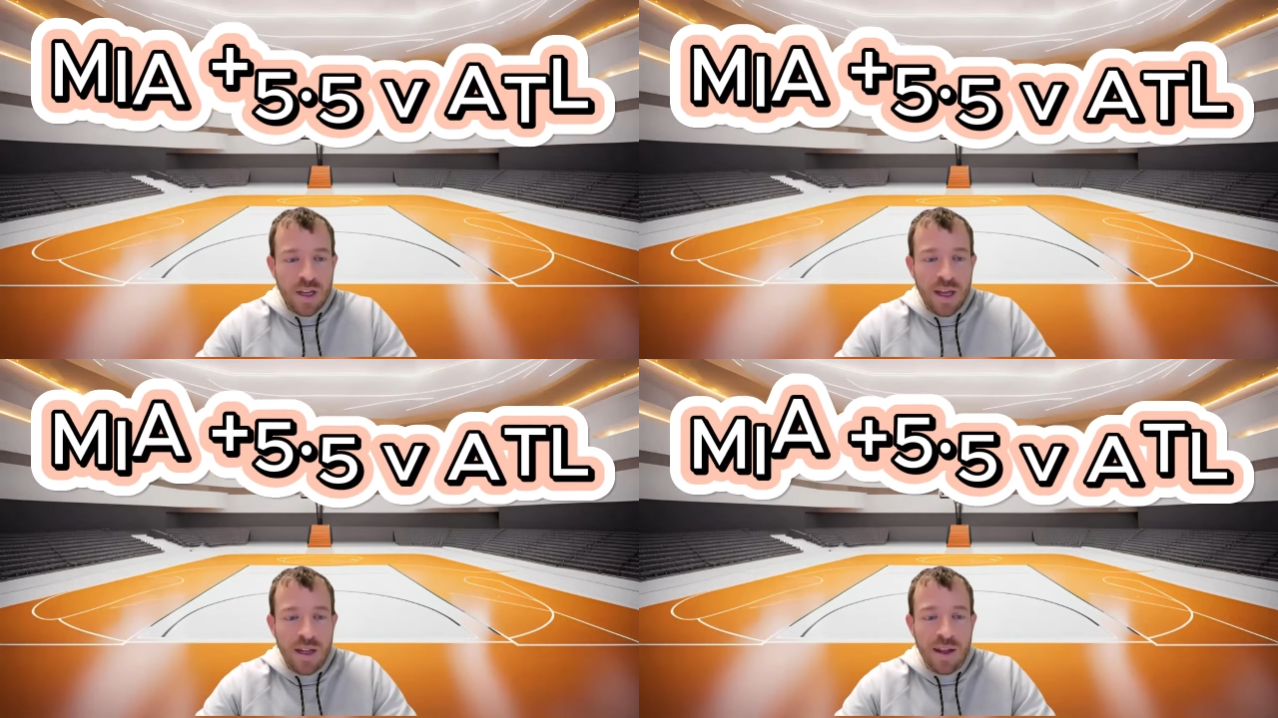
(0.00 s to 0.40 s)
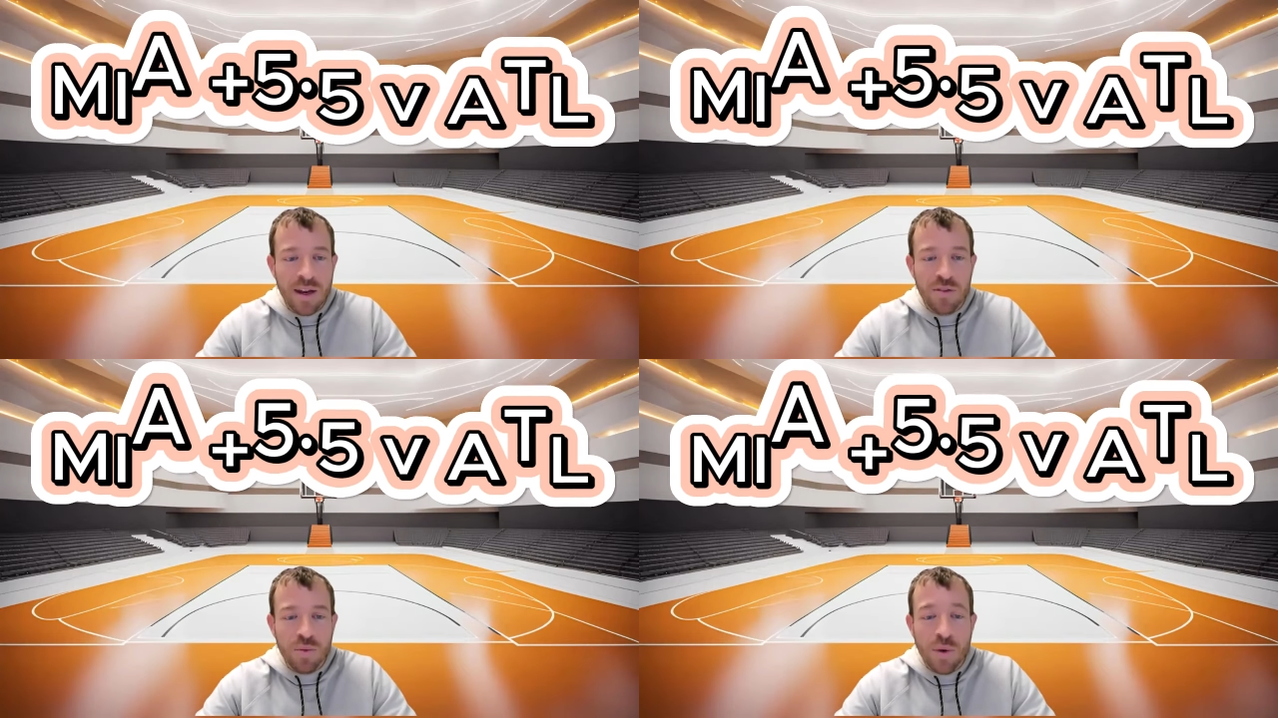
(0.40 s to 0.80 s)
and that
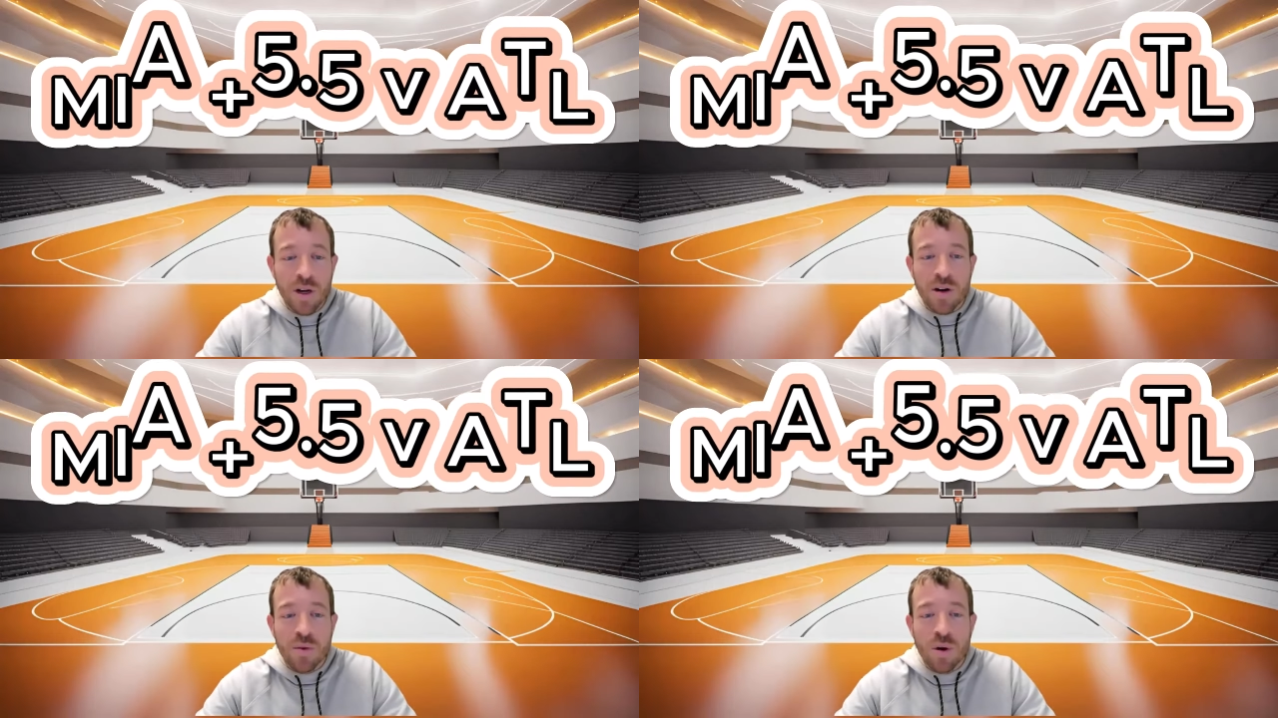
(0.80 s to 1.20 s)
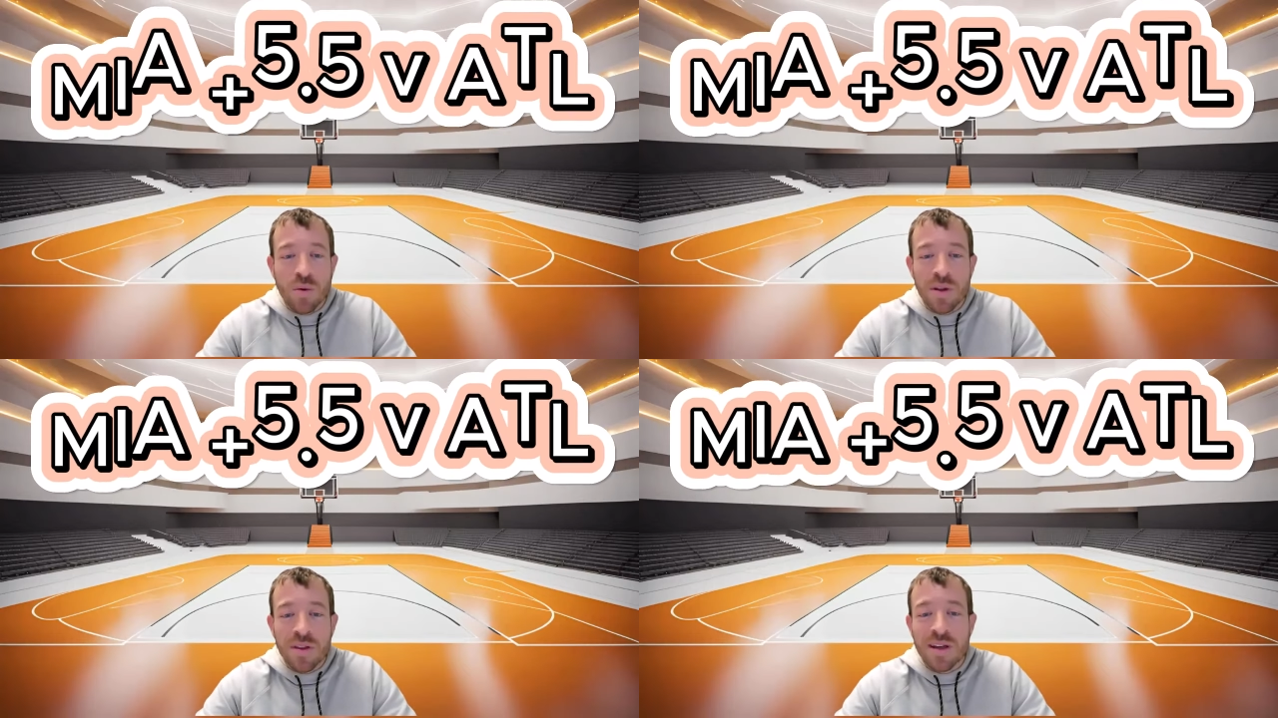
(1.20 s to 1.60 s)
is what we are going to roll
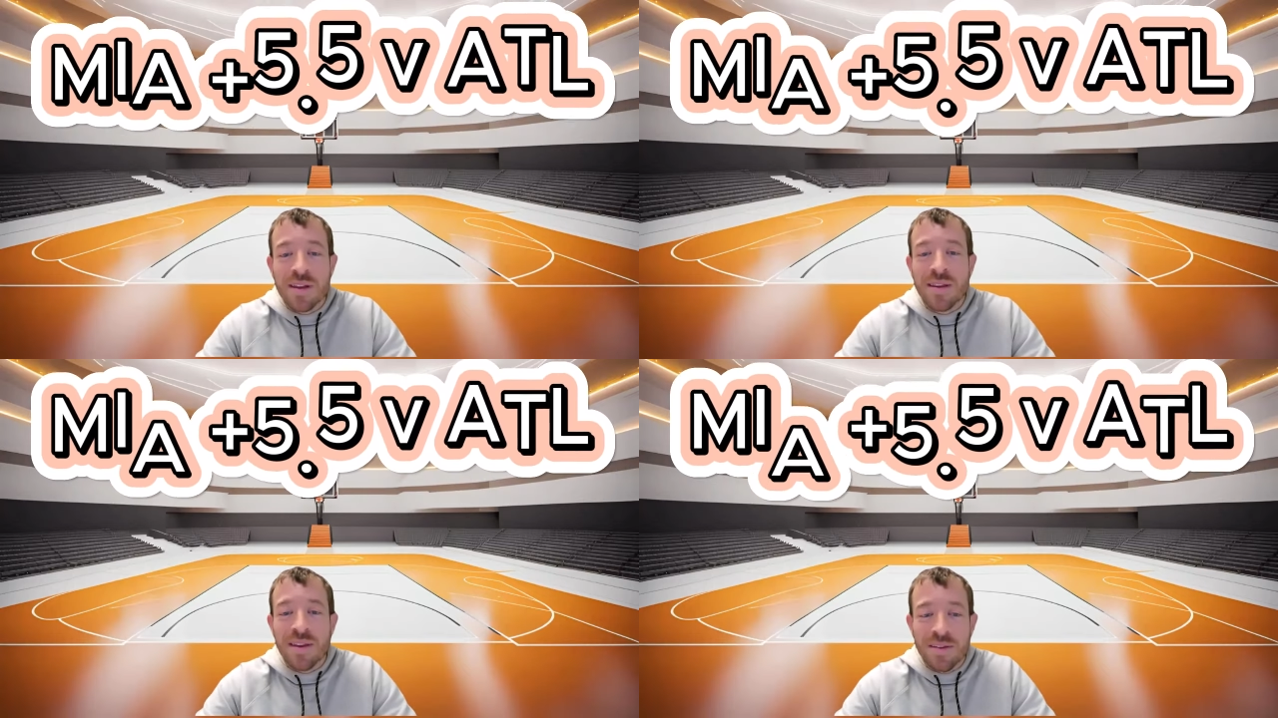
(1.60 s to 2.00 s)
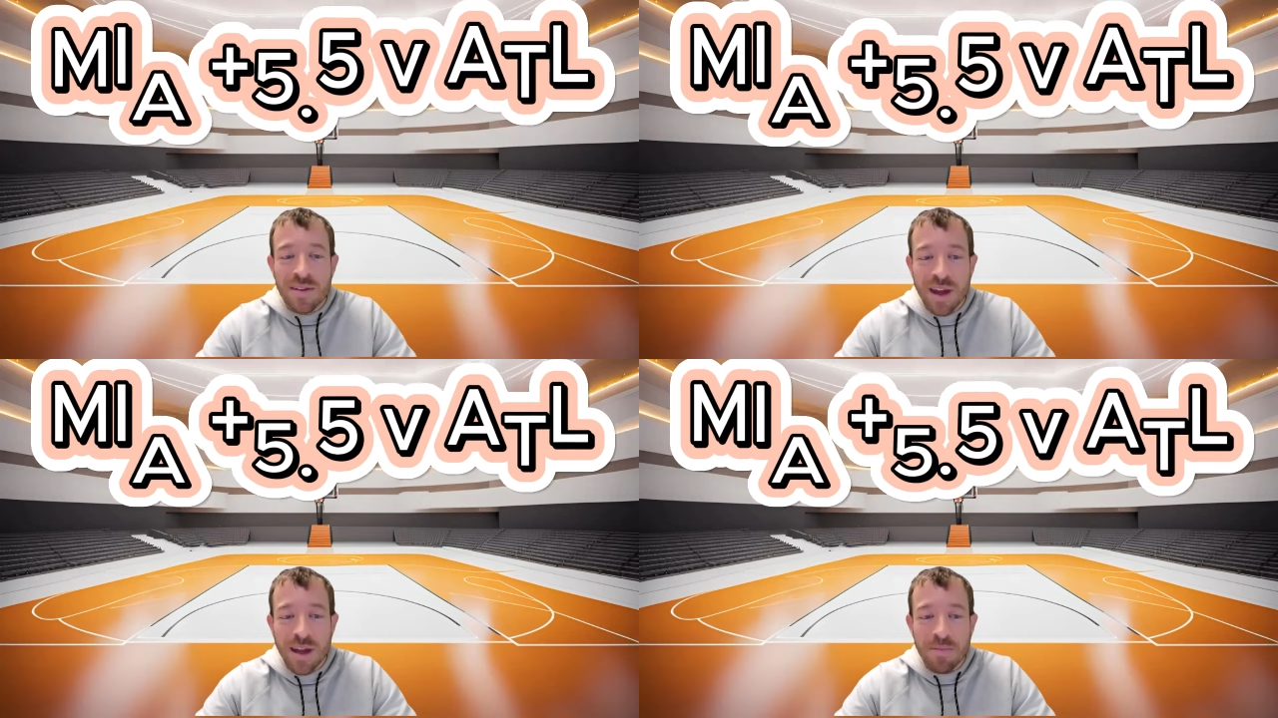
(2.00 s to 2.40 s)
with in this
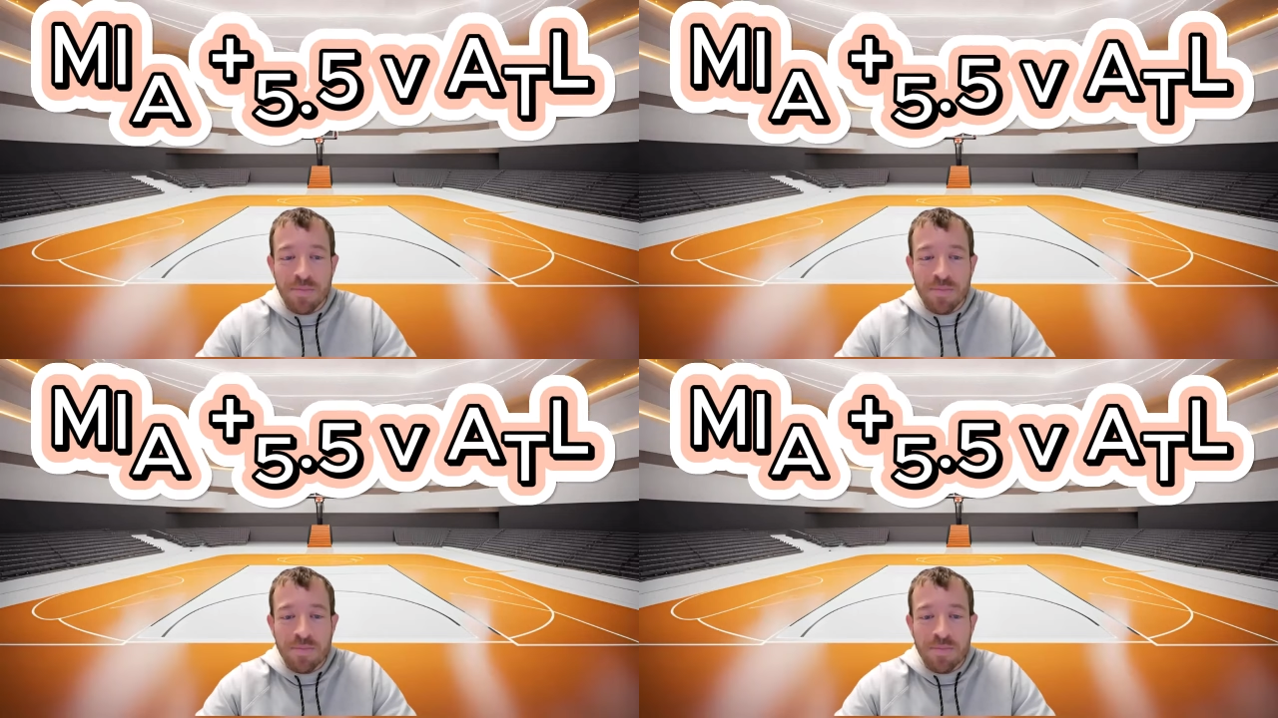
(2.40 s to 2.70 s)
game.